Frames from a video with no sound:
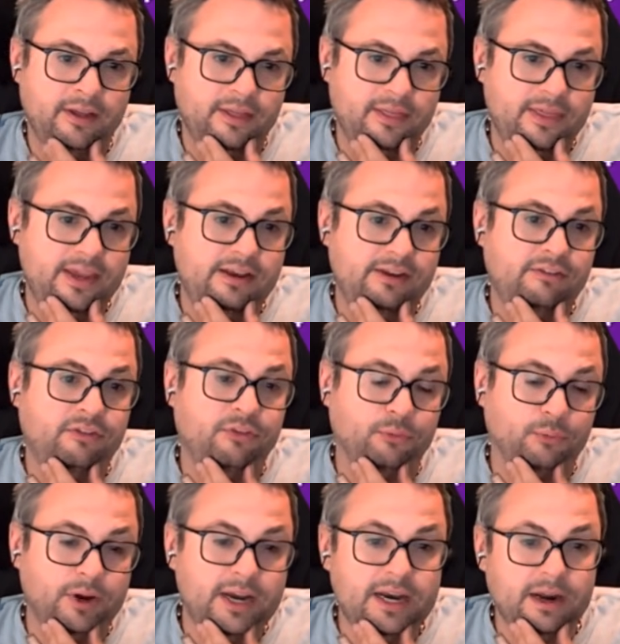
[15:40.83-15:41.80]
these
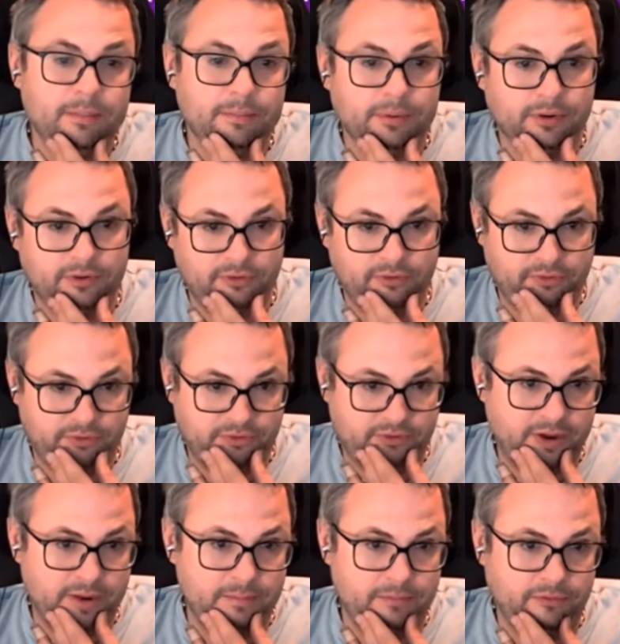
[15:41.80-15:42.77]
three numbers
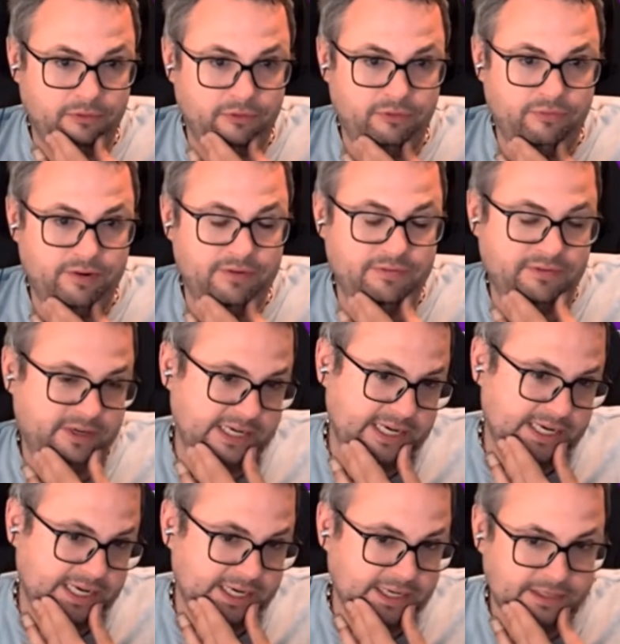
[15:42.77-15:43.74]
sum to
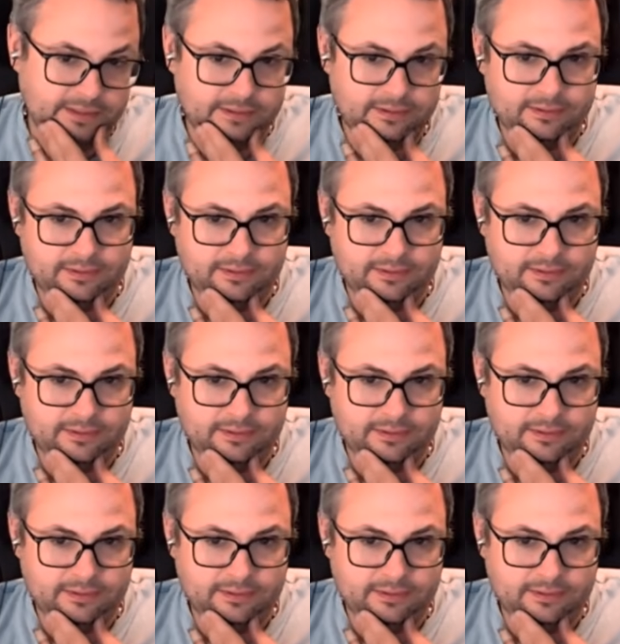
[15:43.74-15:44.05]
15,